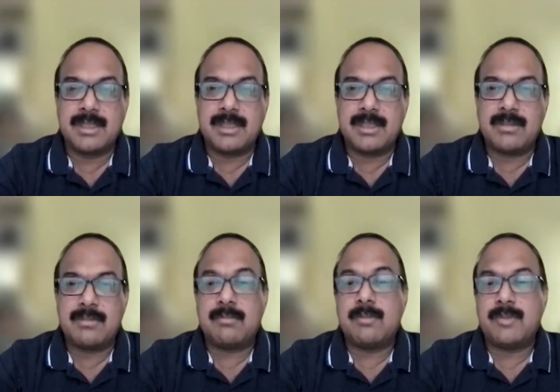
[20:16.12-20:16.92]
you know
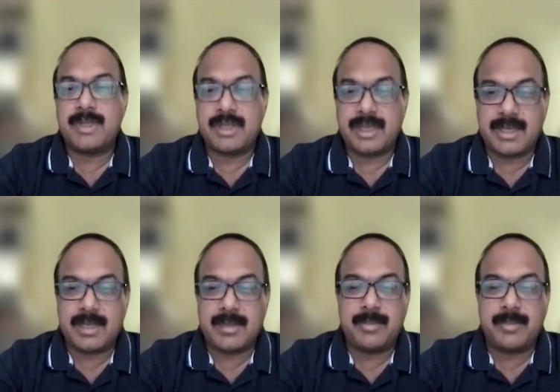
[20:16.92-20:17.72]
where they
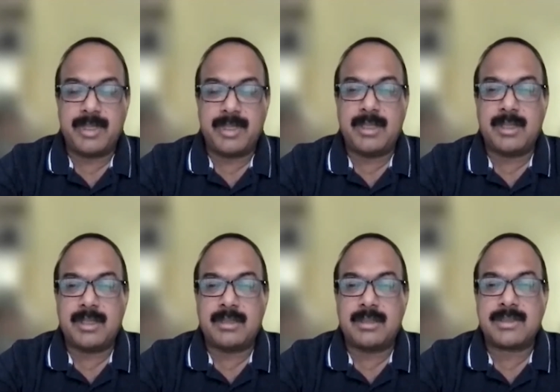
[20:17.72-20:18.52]
can be
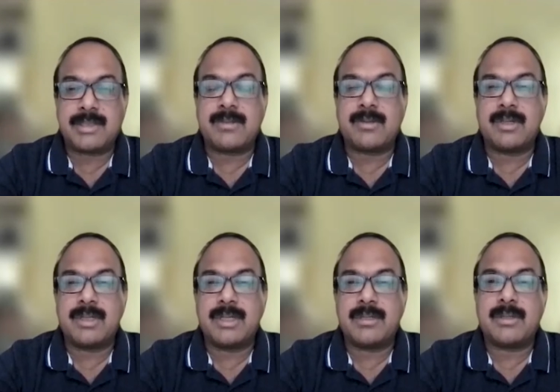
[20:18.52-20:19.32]
uh, the site
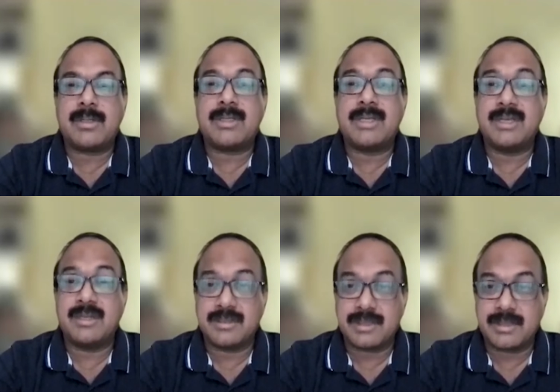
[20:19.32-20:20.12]
coordinator or a clinical
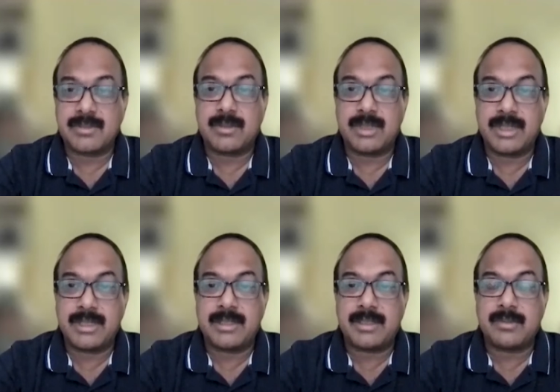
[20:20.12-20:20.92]
research
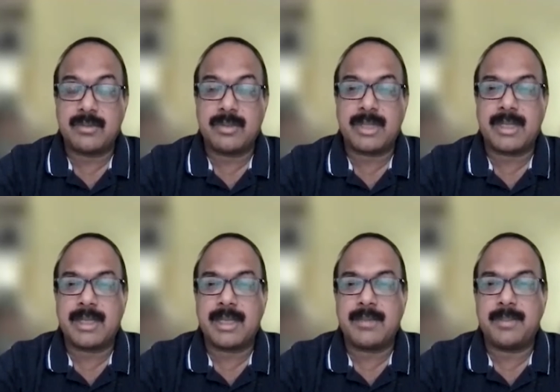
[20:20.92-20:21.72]
coordinator who can
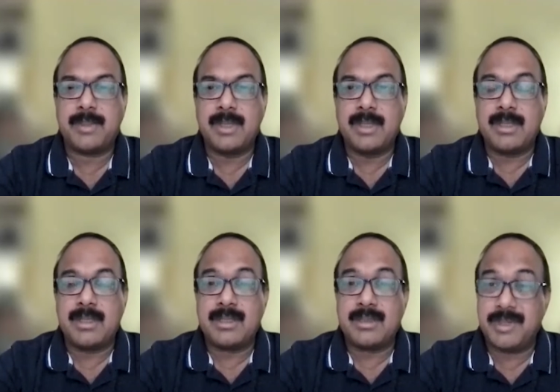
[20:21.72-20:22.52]
help
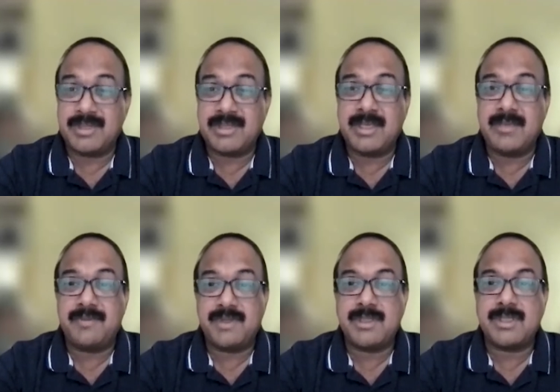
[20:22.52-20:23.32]
the busy
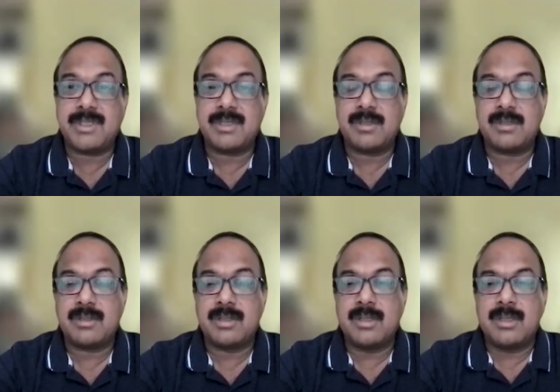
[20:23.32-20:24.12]
physician
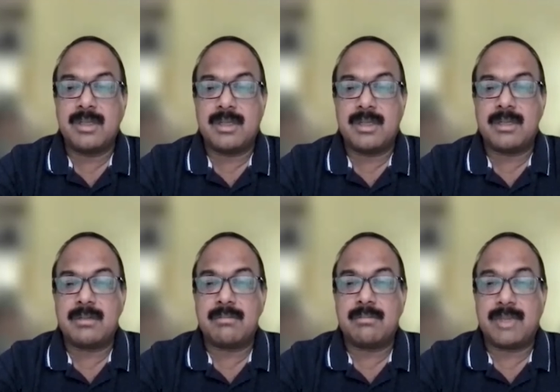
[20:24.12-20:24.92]
uh,
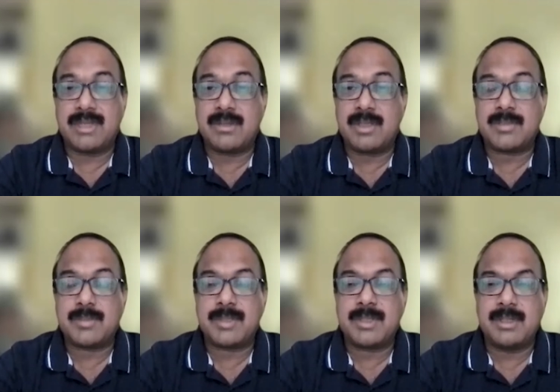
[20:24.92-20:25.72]
mm-hmm. at the
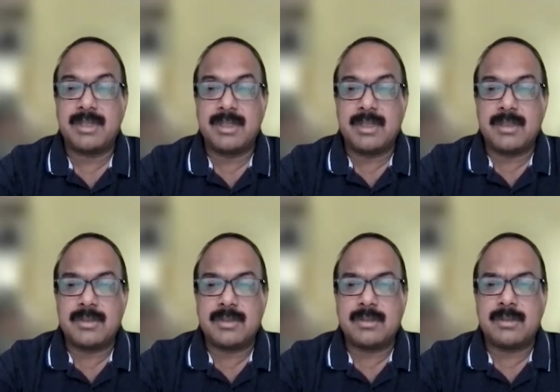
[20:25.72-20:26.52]
hospital
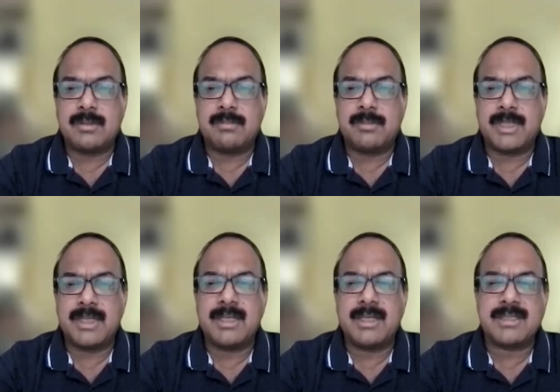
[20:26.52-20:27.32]
so
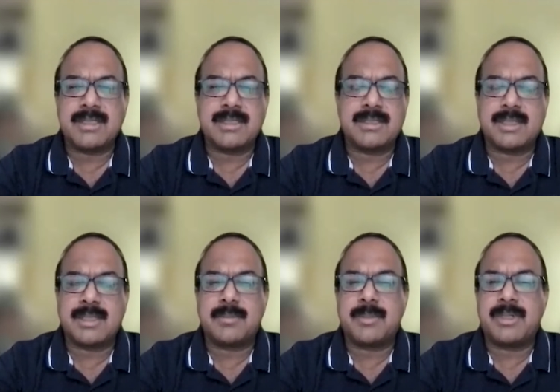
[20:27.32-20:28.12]
clinical research is
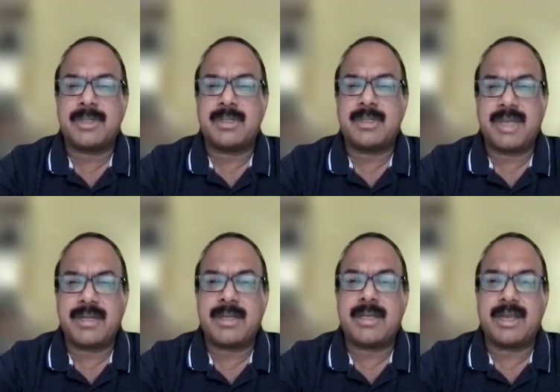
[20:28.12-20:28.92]
nothing but
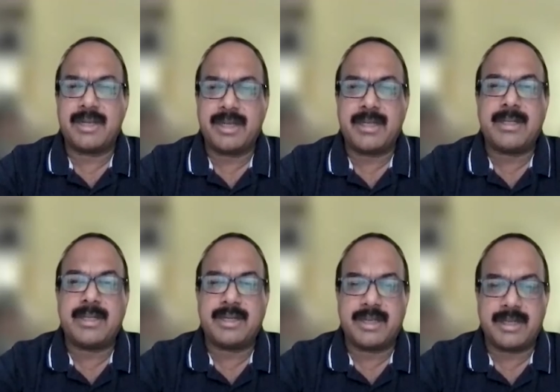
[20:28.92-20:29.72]
data and data
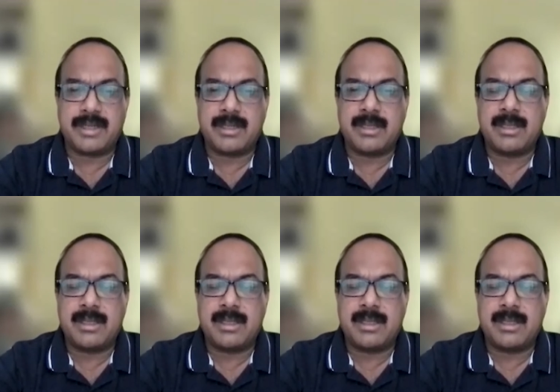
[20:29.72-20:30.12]
and data